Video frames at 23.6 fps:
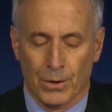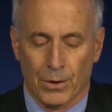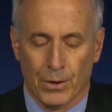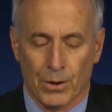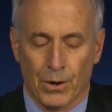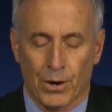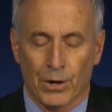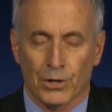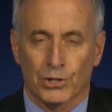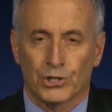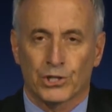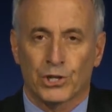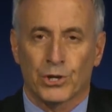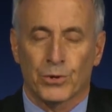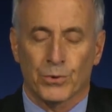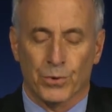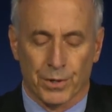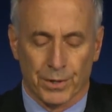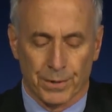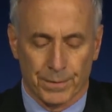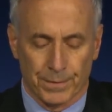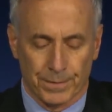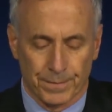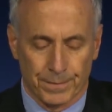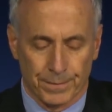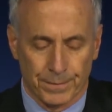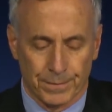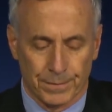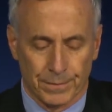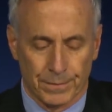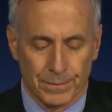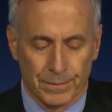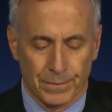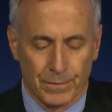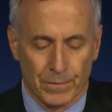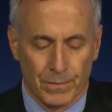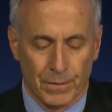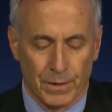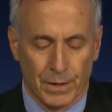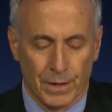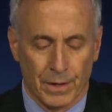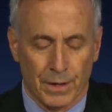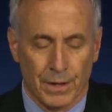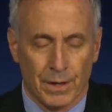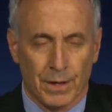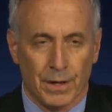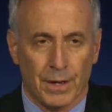our children.
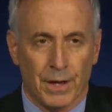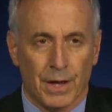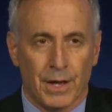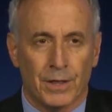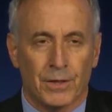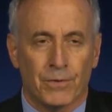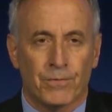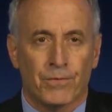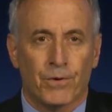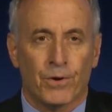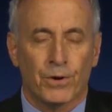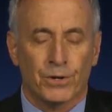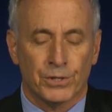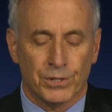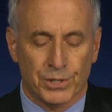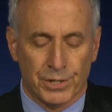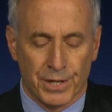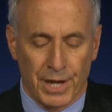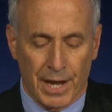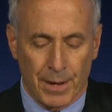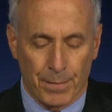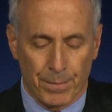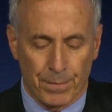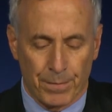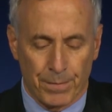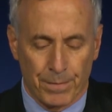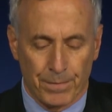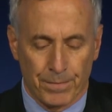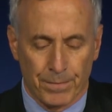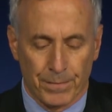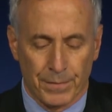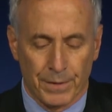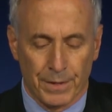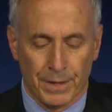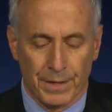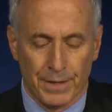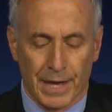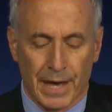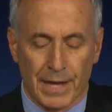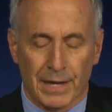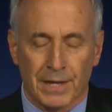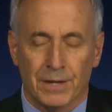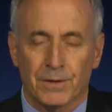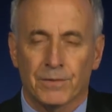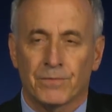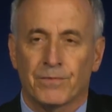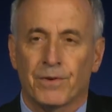And the first step in
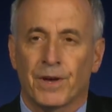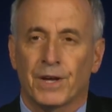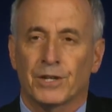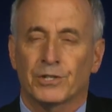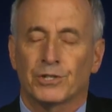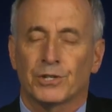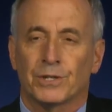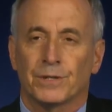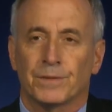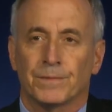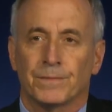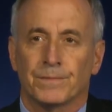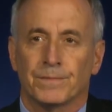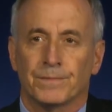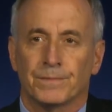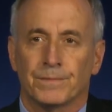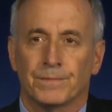that confession